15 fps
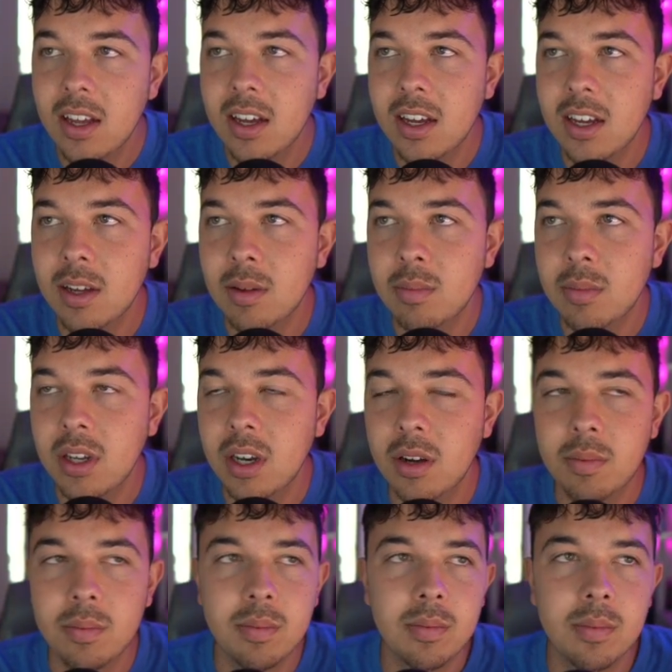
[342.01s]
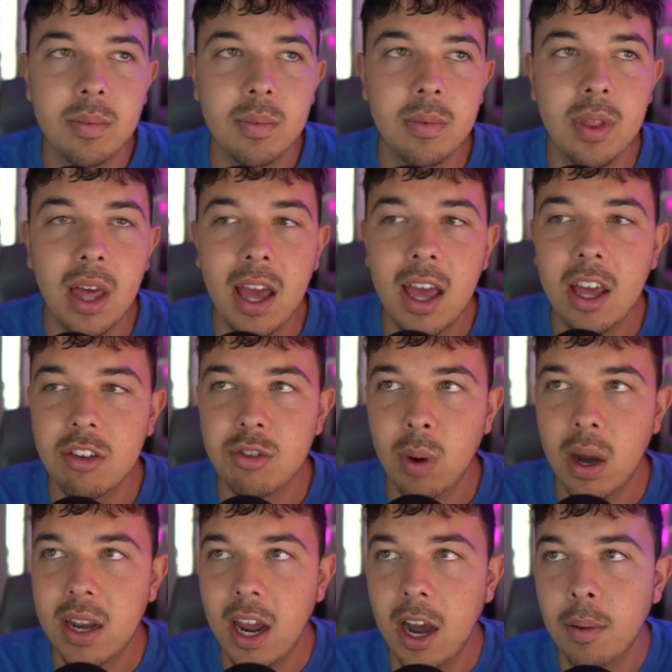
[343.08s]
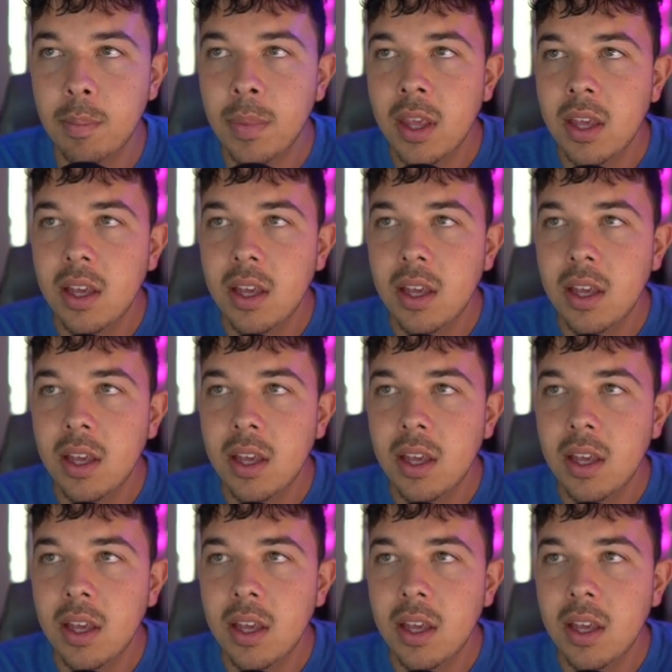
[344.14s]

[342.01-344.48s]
that edge right now.